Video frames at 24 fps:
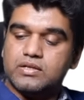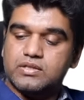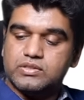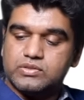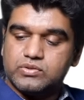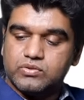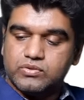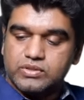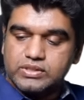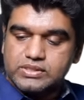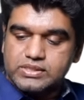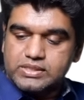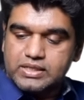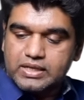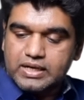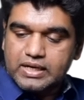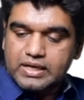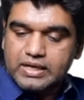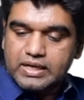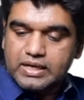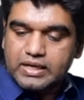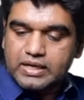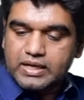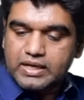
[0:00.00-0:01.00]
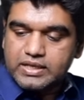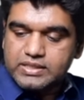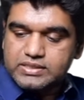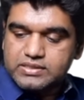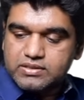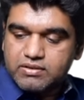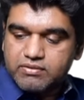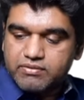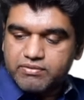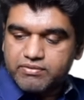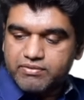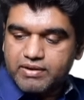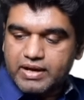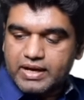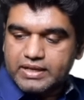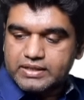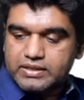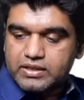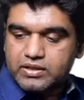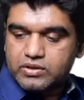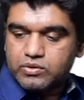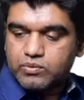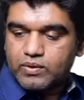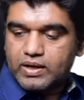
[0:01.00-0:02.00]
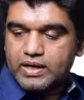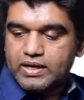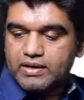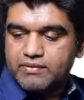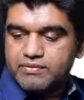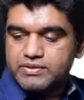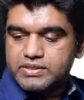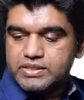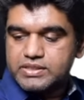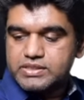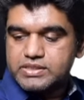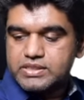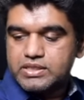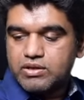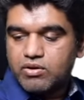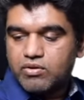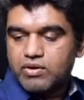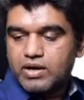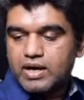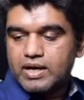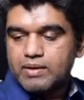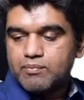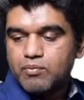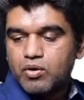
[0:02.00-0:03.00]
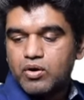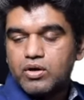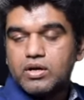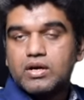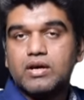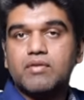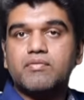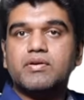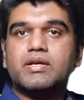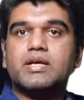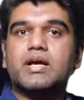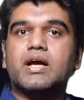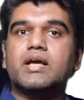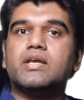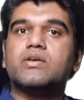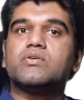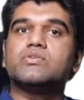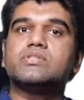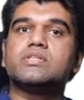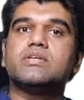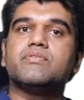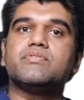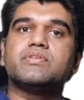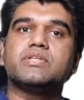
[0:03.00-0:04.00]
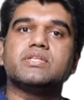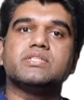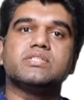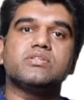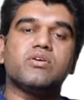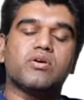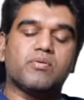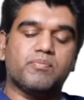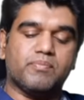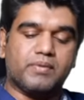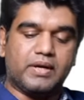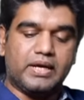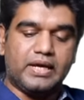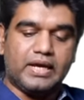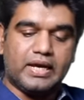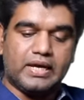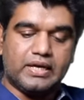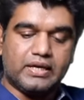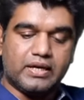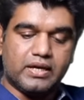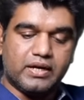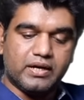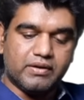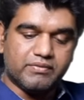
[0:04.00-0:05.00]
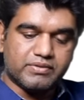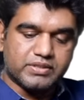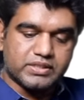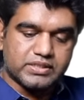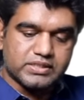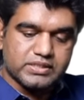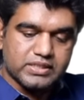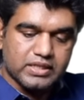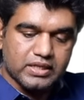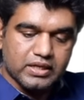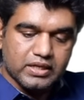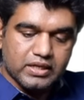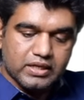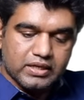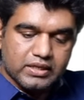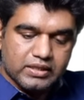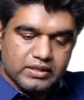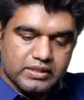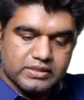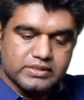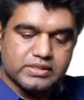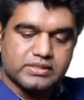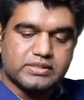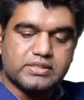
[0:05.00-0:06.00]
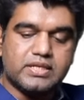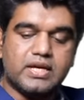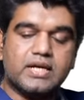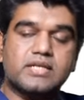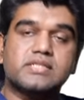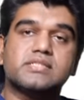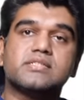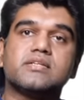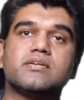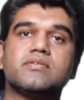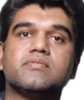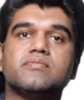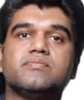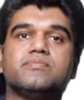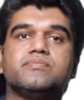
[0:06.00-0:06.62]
So this is a clear case of factor 12 deficiency or high molecular weight kininogen deficiency or prekallikrein deficiency. This is the answer.